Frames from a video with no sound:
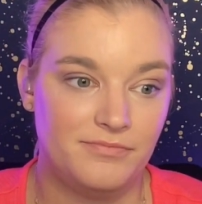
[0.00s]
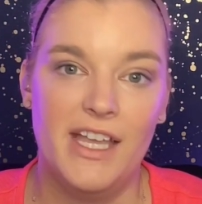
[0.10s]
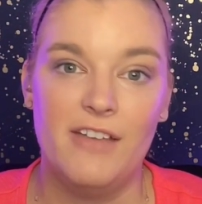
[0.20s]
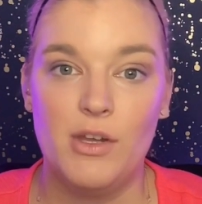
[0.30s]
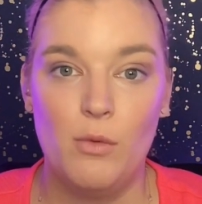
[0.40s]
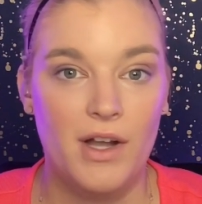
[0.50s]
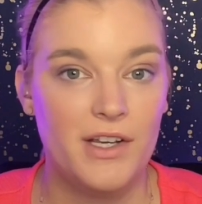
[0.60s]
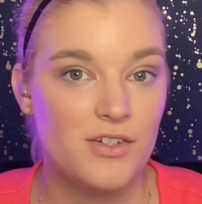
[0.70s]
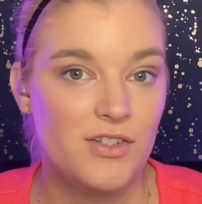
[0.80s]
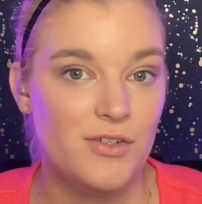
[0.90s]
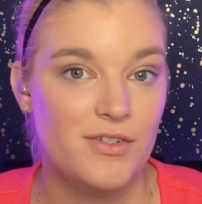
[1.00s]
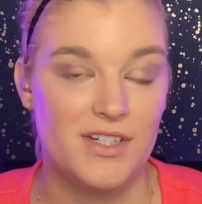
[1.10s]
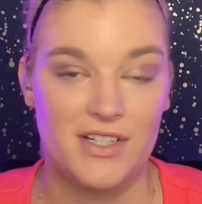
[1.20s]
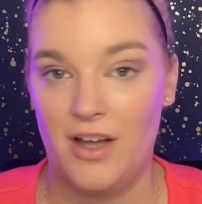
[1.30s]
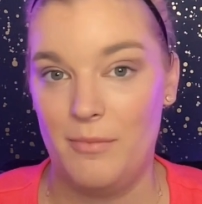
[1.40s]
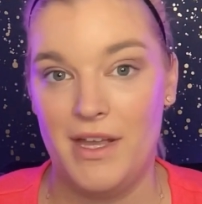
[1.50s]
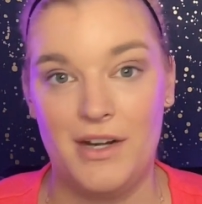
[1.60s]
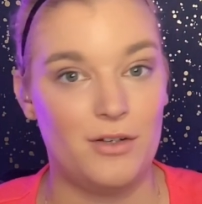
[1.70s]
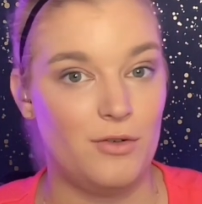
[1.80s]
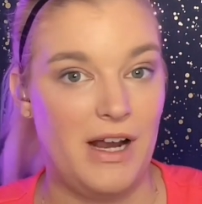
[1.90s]
If you want your students to come
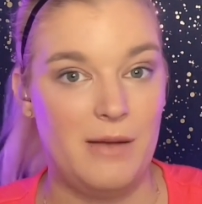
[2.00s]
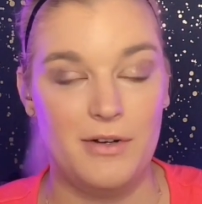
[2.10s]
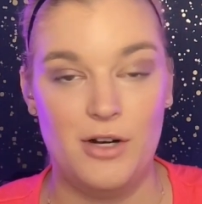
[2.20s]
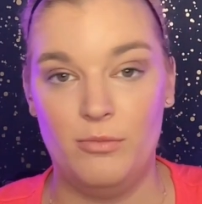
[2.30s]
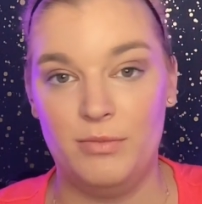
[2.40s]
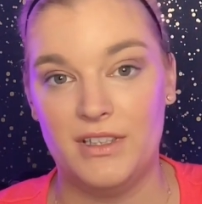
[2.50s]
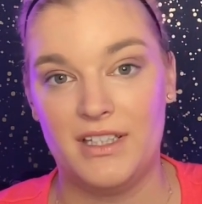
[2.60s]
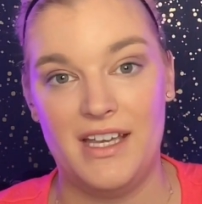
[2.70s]
in, grab a notebook,